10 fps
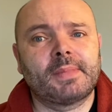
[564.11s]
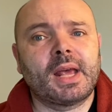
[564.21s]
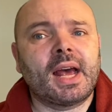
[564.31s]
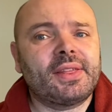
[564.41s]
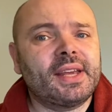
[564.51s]

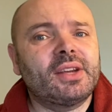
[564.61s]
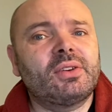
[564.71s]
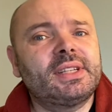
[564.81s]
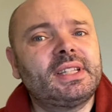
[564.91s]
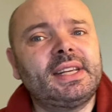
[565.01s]
I think God
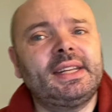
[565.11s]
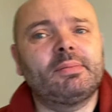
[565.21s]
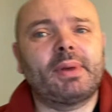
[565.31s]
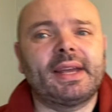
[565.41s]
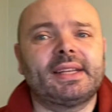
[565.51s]
is leading
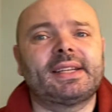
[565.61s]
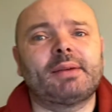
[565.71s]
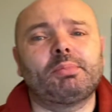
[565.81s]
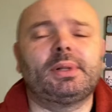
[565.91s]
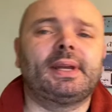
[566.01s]
by
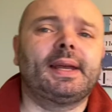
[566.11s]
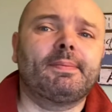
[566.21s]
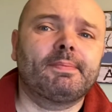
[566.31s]
example here.